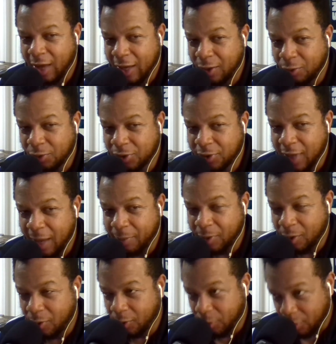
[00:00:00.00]
ain't no step
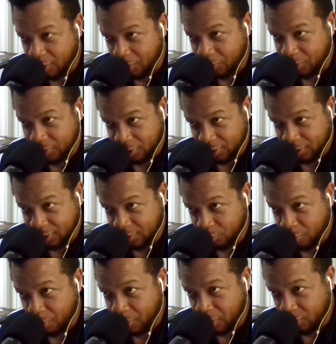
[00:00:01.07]
going on. It was just this
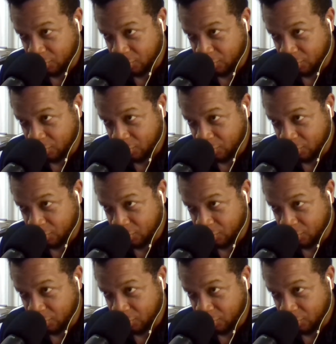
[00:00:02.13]
woman.